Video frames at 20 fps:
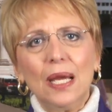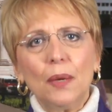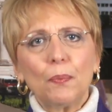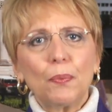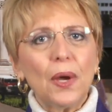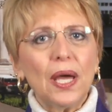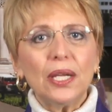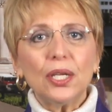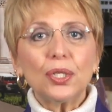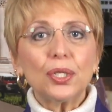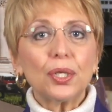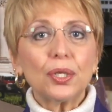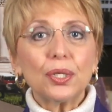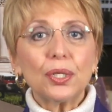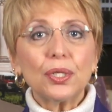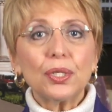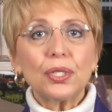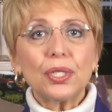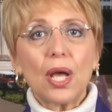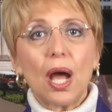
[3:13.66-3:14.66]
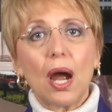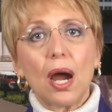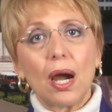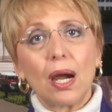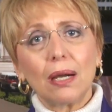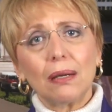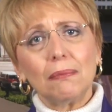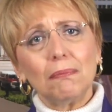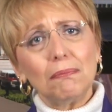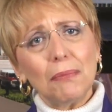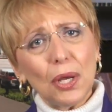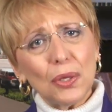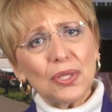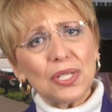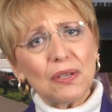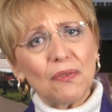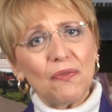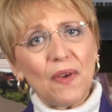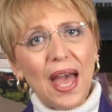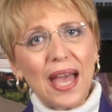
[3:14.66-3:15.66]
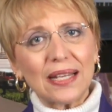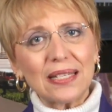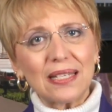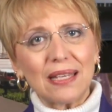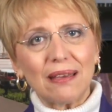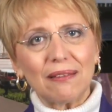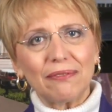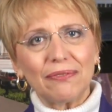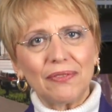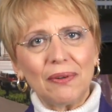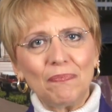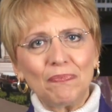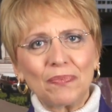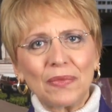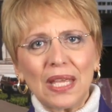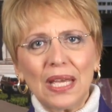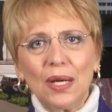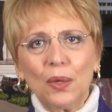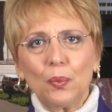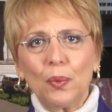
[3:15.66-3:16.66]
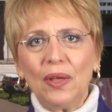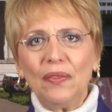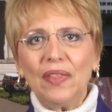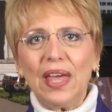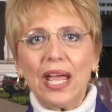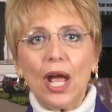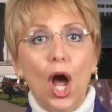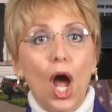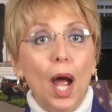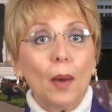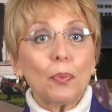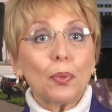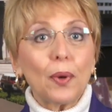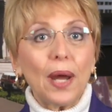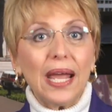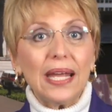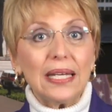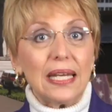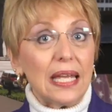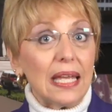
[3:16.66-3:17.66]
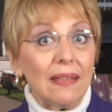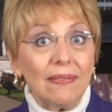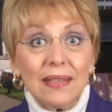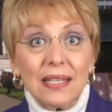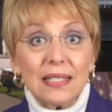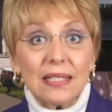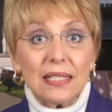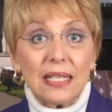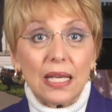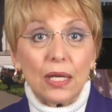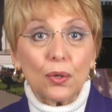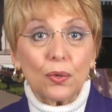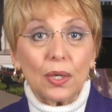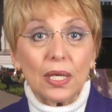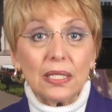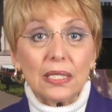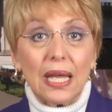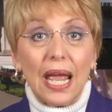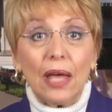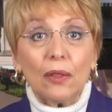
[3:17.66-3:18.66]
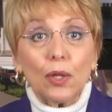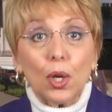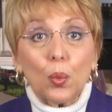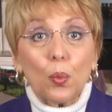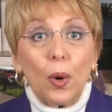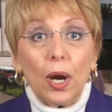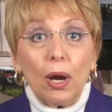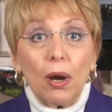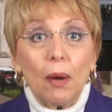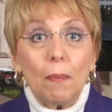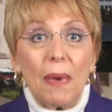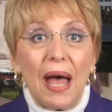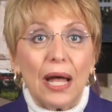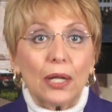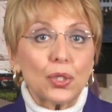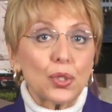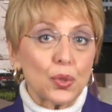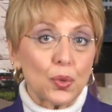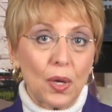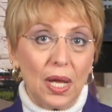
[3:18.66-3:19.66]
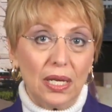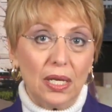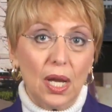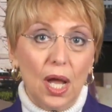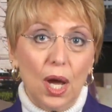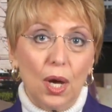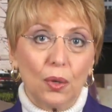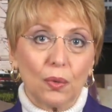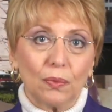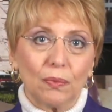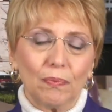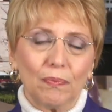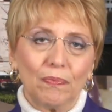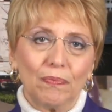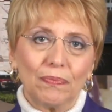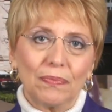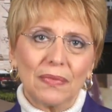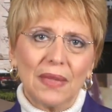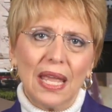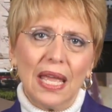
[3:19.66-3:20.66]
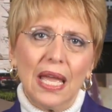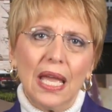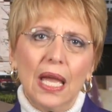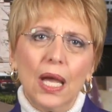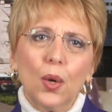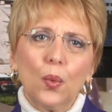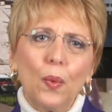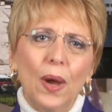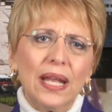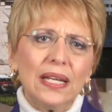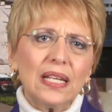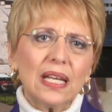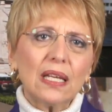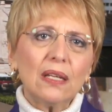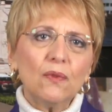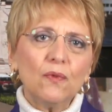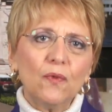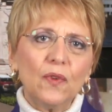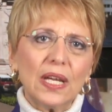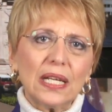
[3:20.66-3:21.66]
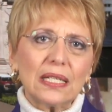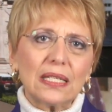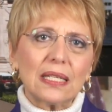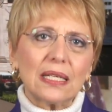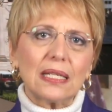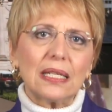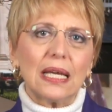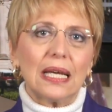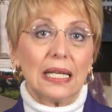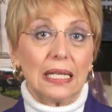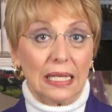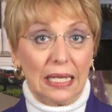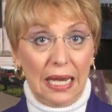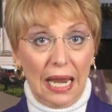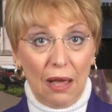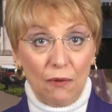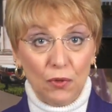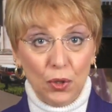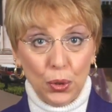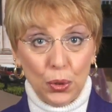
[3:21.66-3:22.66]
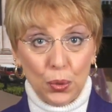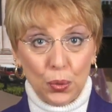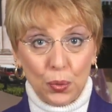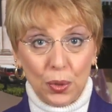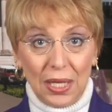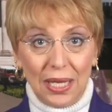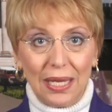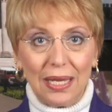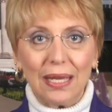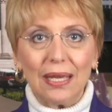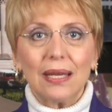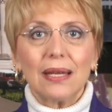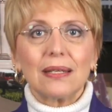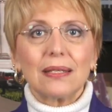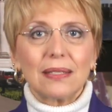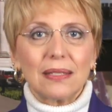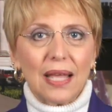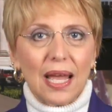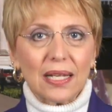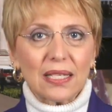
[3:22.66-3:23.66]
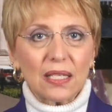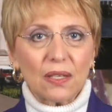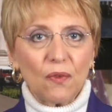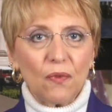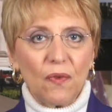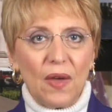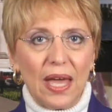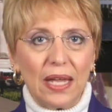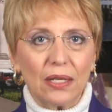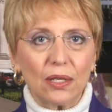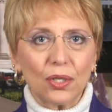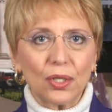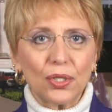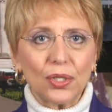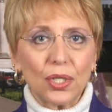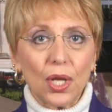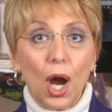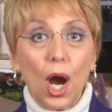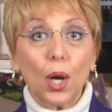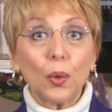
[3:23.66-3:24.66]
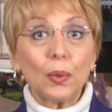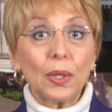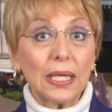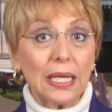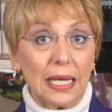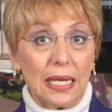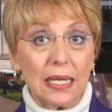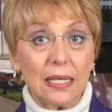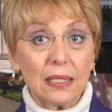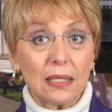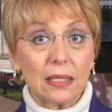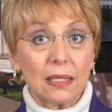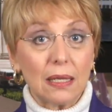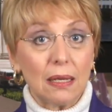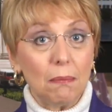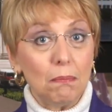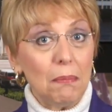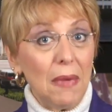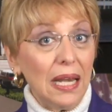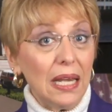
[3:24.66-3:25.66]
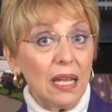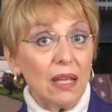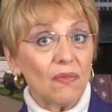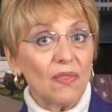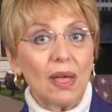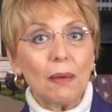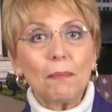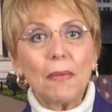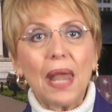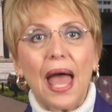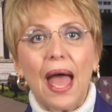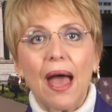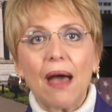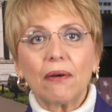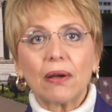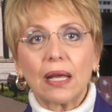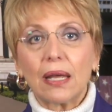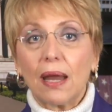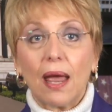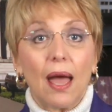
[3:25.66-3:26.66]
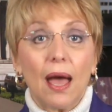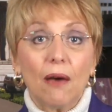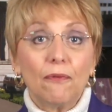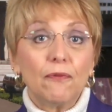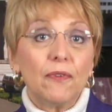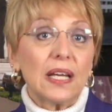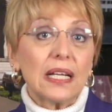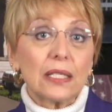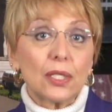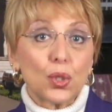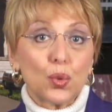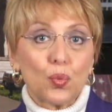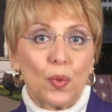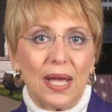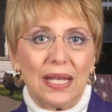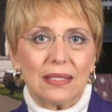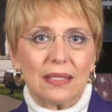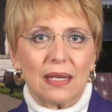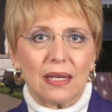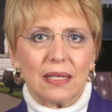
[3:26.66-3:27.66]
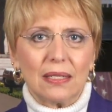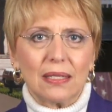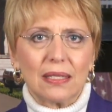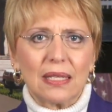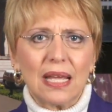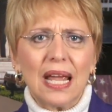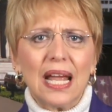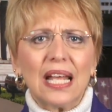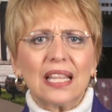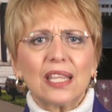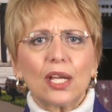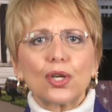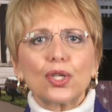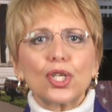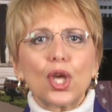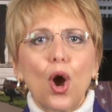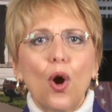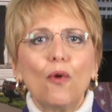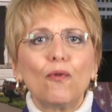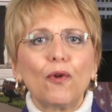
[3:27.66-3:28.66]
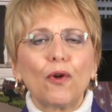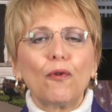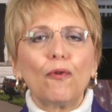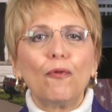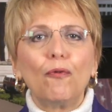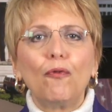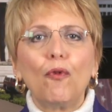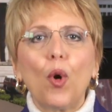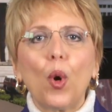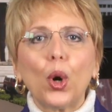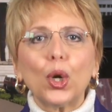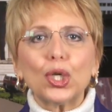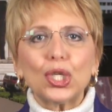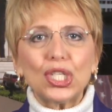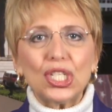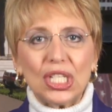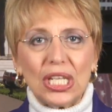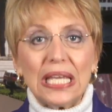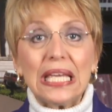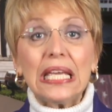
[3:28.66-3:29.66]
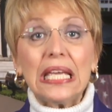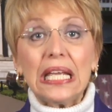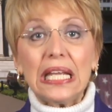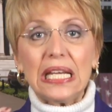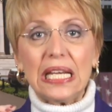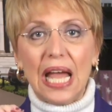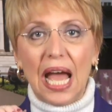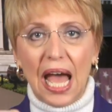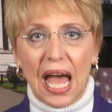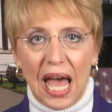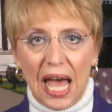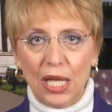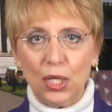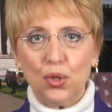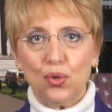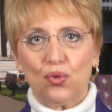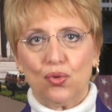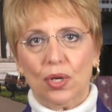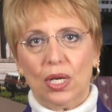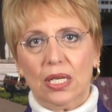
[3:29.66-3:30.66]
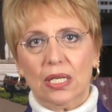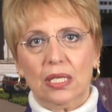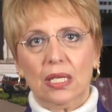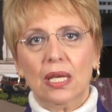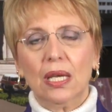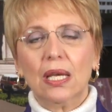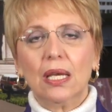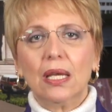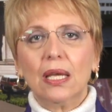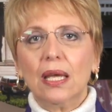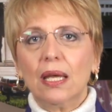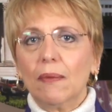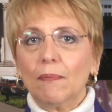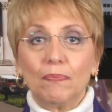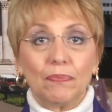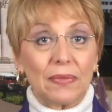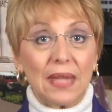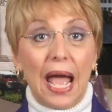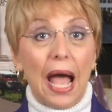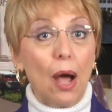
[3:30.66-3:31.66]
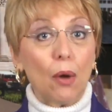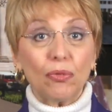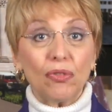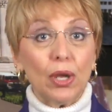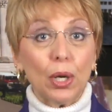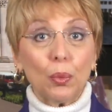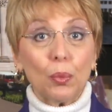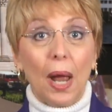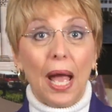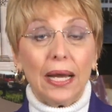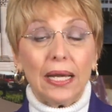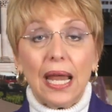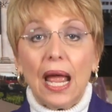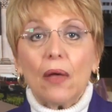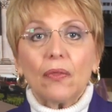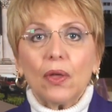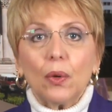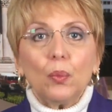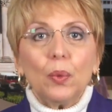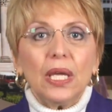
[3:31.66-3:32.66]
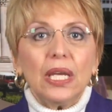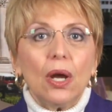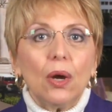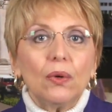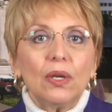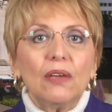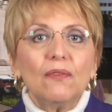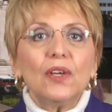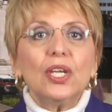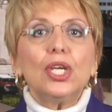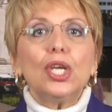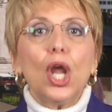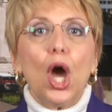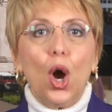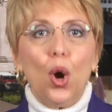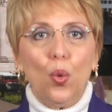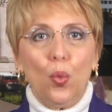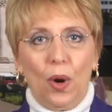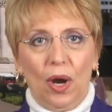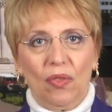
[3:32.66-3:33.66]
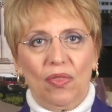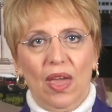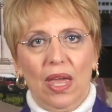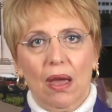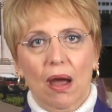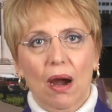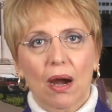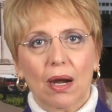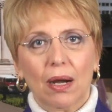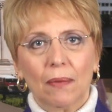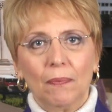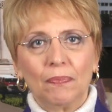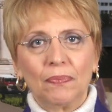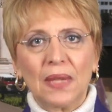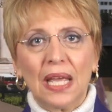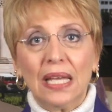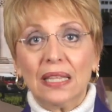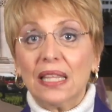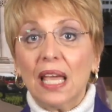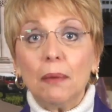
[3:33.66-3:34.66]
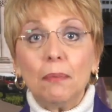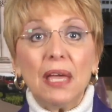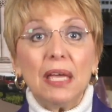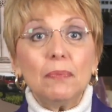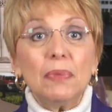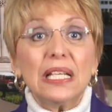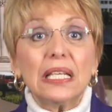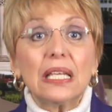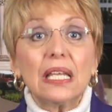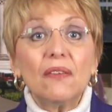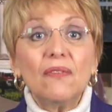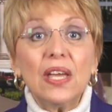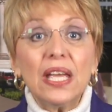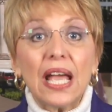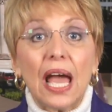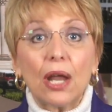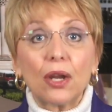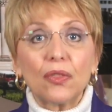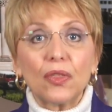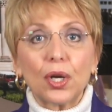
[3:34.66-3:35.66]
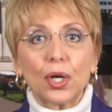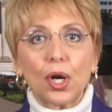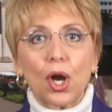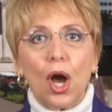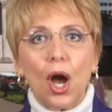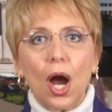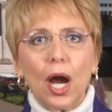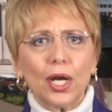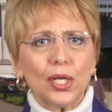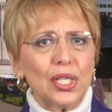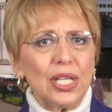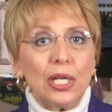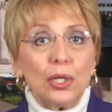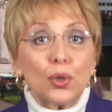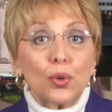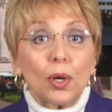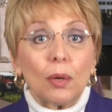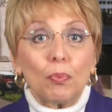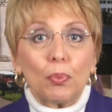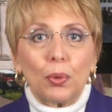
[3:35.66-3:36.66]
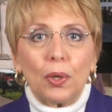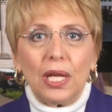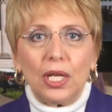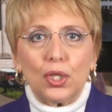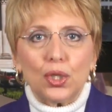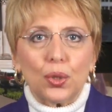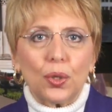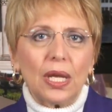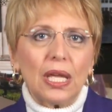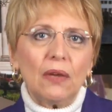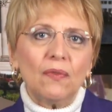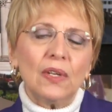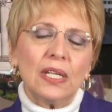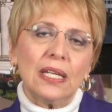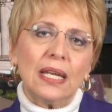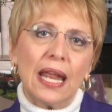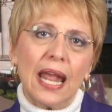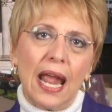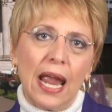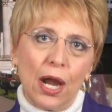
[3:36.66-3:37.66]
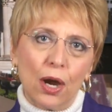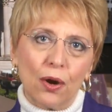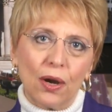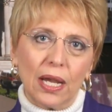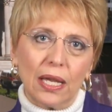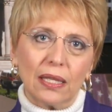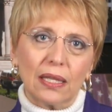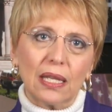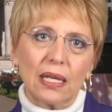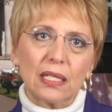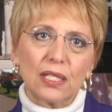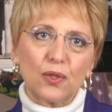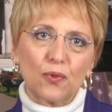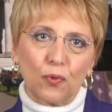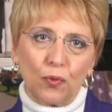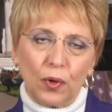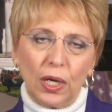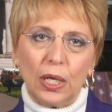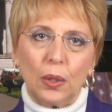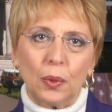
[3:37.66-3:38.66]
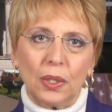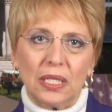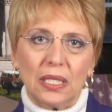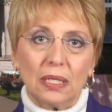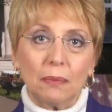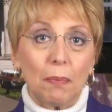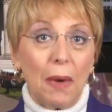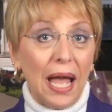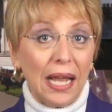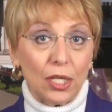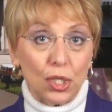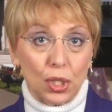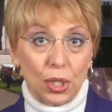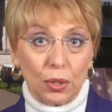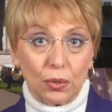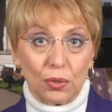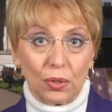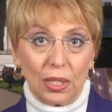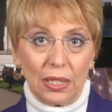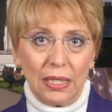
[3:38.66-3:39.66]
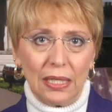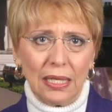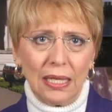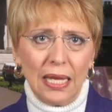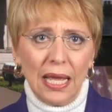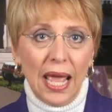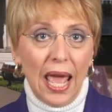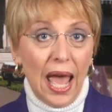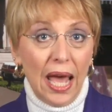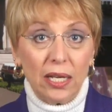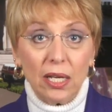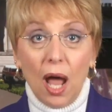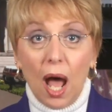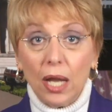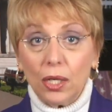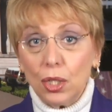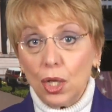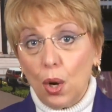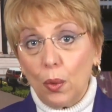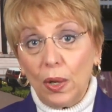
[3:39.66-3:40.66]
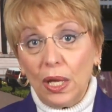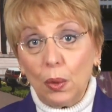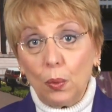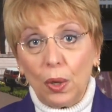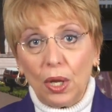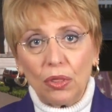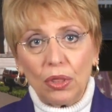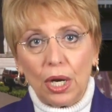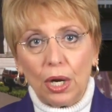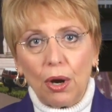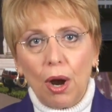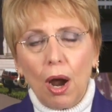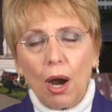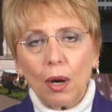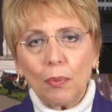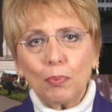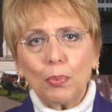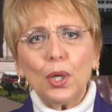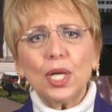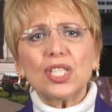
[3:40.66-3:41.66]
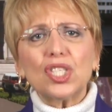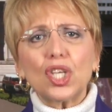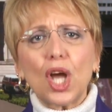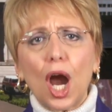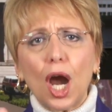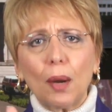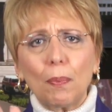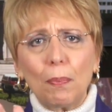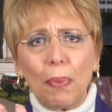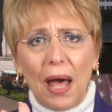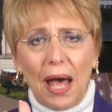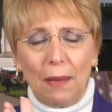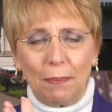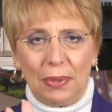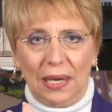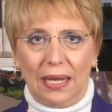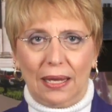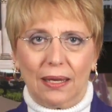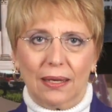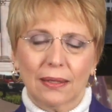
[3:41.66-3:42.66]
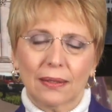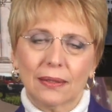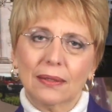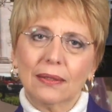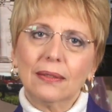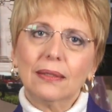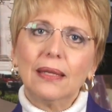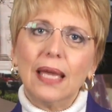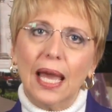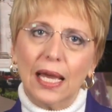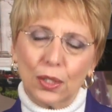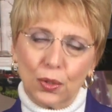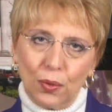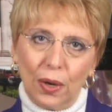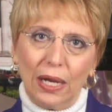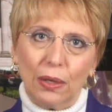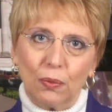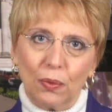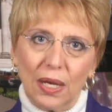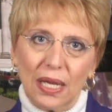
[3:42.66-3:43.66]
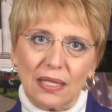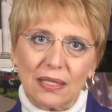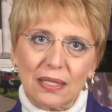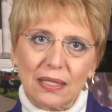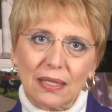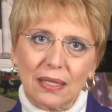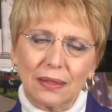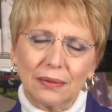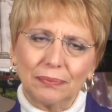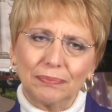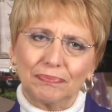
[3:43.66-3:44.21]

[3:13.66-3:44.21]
Predators are most effective when they operate in the secret and their whereabouts are unknown. When convicted, level 3 sex offenders are released. Many of them lack a fixed residence. There's over 1,400 out there right now that we don't even know where they are. They may be living out of their cars under a bridge or even an area that is frequented by children, and not knowing where they are puts our public at great risk.